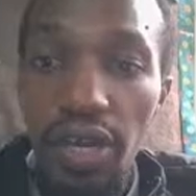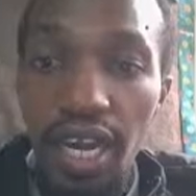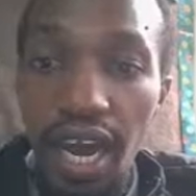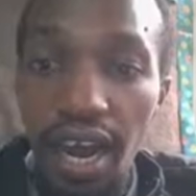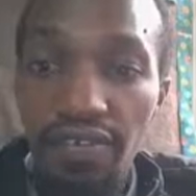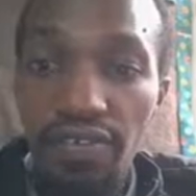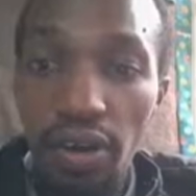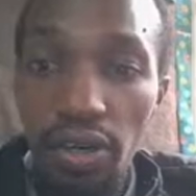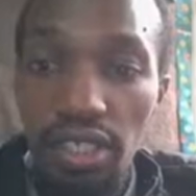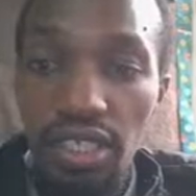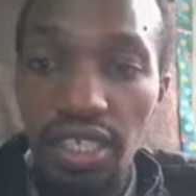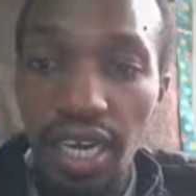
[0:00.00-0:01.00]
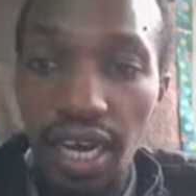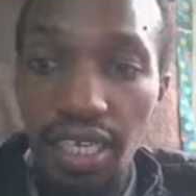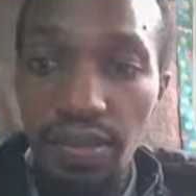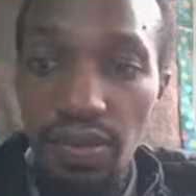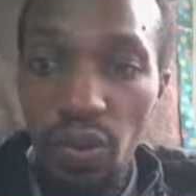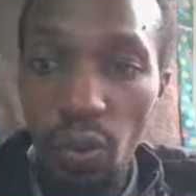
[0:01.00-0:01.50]
have not
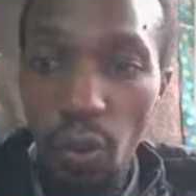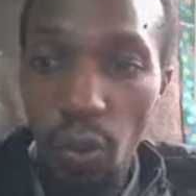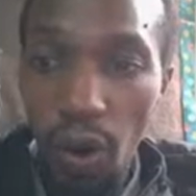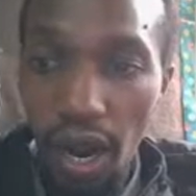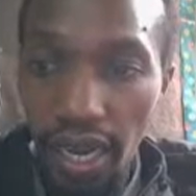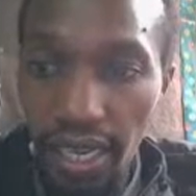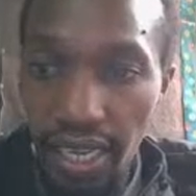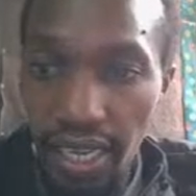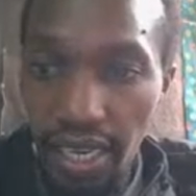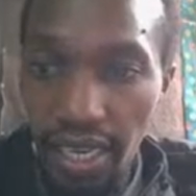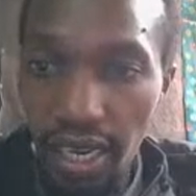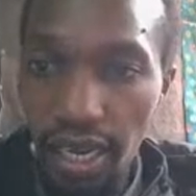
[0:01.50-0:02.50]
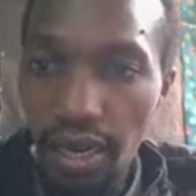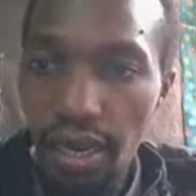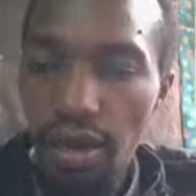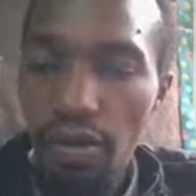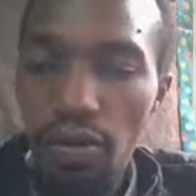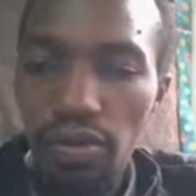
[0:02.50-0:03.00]
just working.
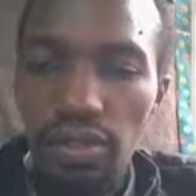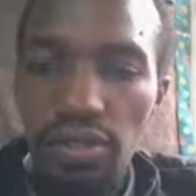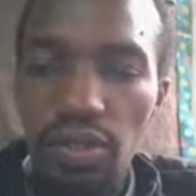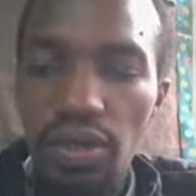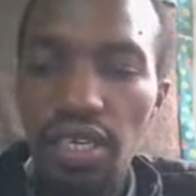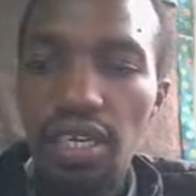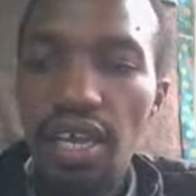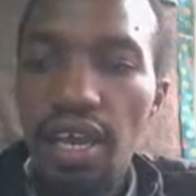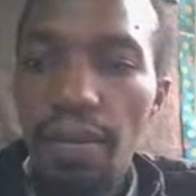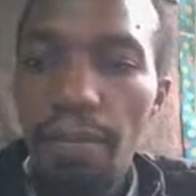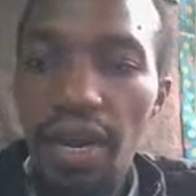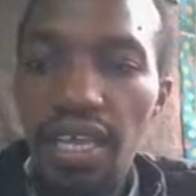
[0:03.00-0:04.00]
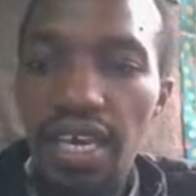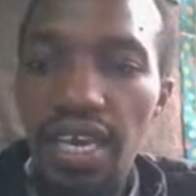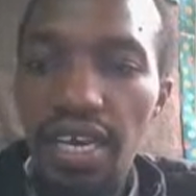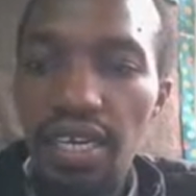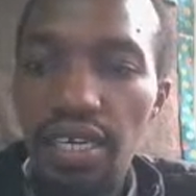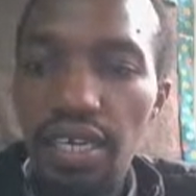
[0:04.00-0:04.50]
Sorry. By the
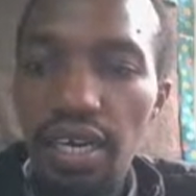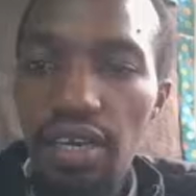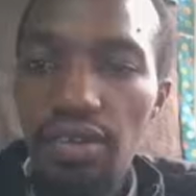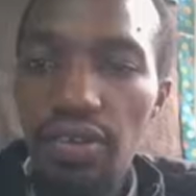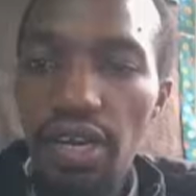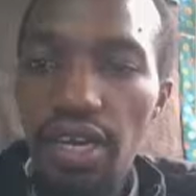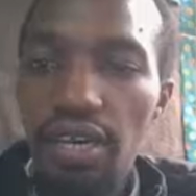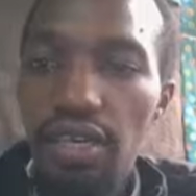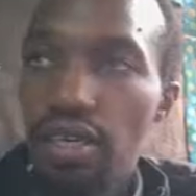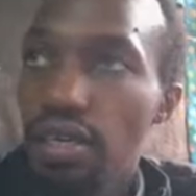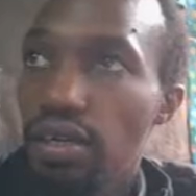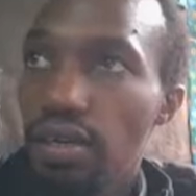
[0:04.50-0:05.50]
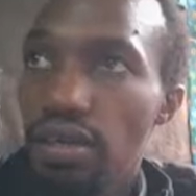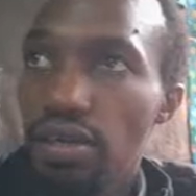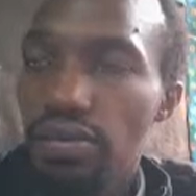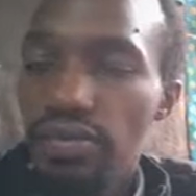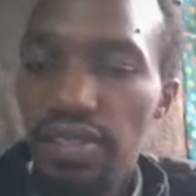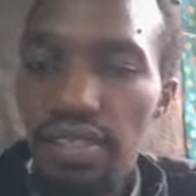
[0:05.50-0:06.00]
end, you will.
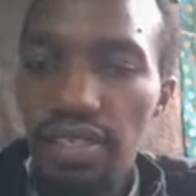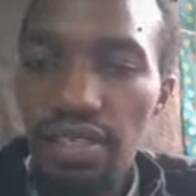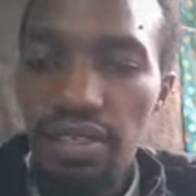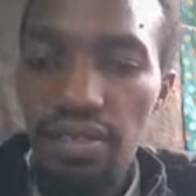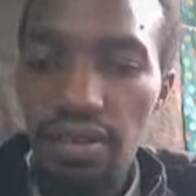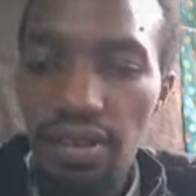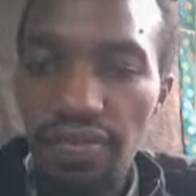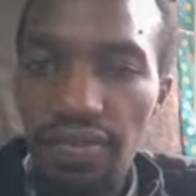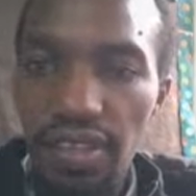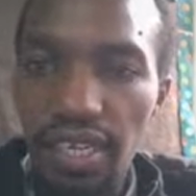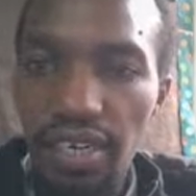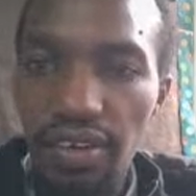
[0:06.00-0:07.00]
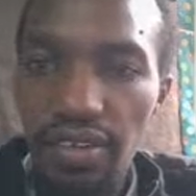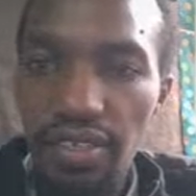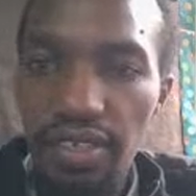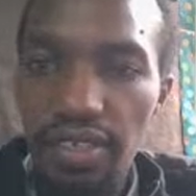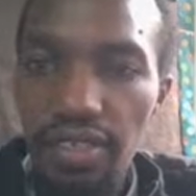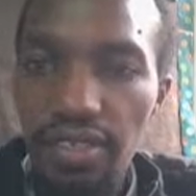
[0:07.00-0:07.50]
Sorry for the
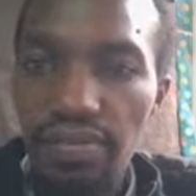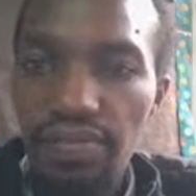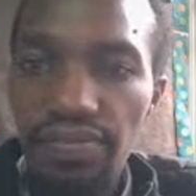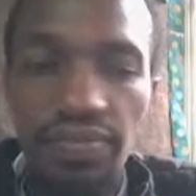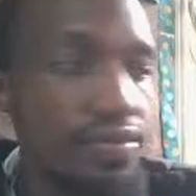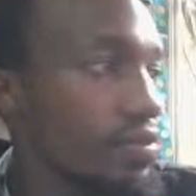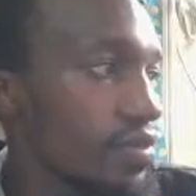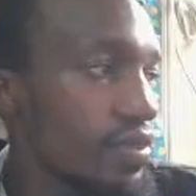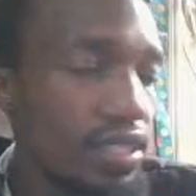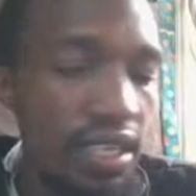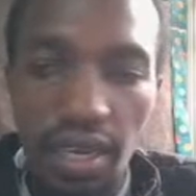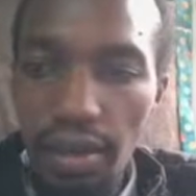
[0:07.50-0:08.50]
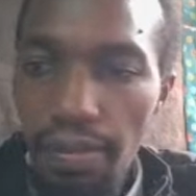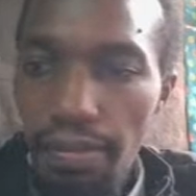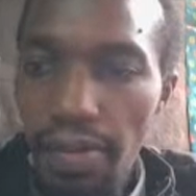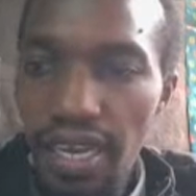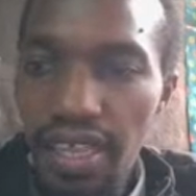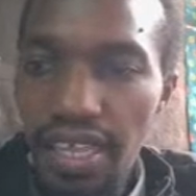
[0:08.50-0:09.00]
noise.
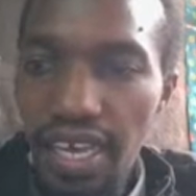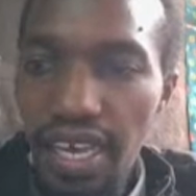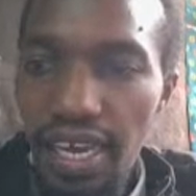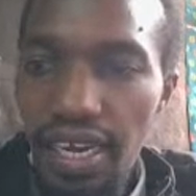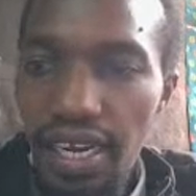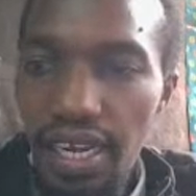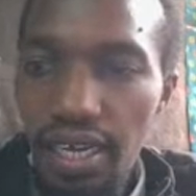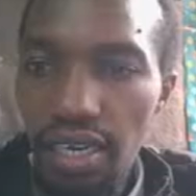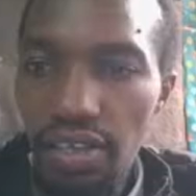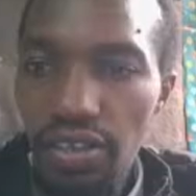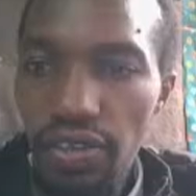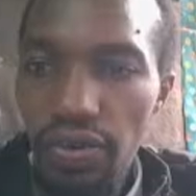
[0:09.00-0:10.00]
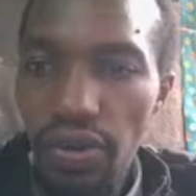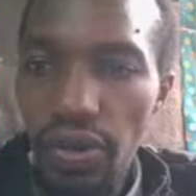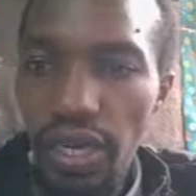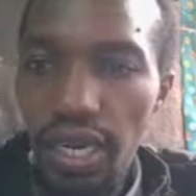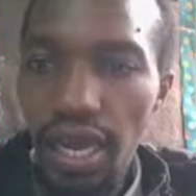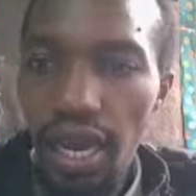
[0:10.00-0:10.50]
By the end, you
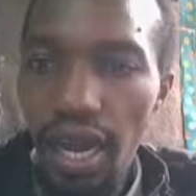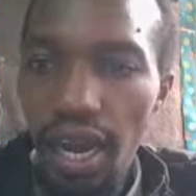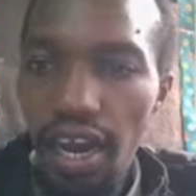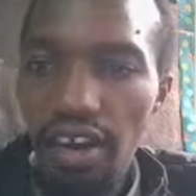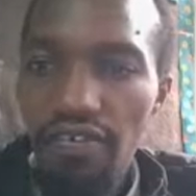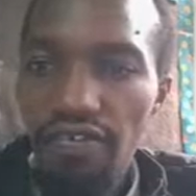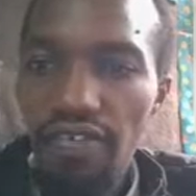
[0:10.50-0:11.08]
will have